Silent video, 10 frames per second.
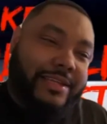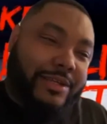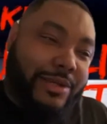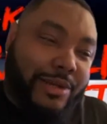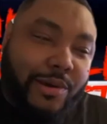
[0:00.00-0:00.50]

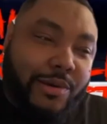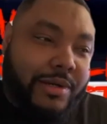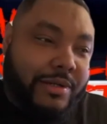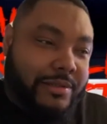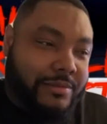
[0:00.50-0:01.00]
comeback
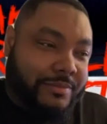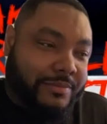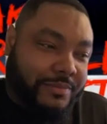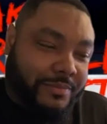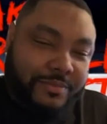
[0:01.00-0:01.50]
usually a lot of
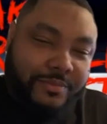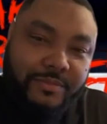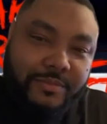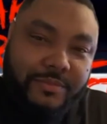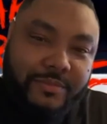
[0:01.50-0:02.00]
people they, they,
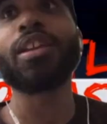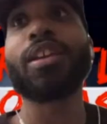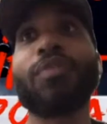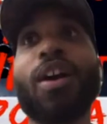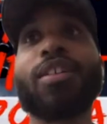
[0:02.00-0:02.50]
they
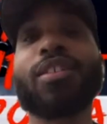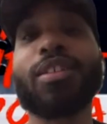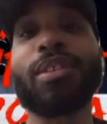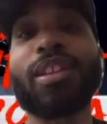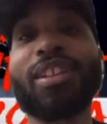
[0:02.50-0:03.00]
think fondly
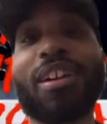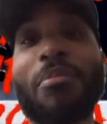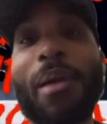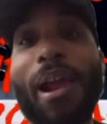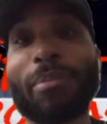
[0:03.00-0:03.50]
when they think comeback.